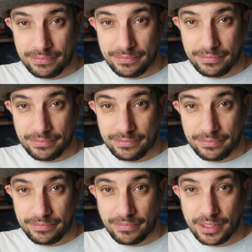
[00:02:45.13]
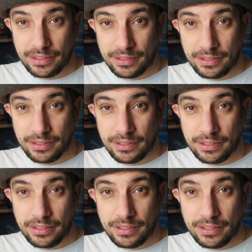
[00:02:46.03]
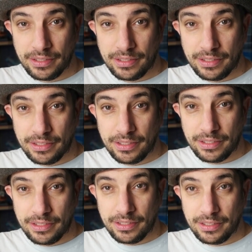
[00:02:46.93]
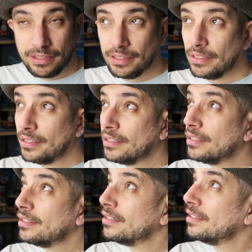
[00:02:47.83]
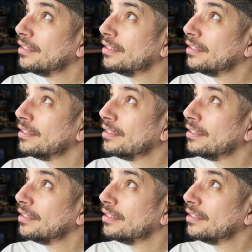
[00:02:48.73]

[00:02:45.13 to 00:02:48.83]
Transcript: Nothing is said.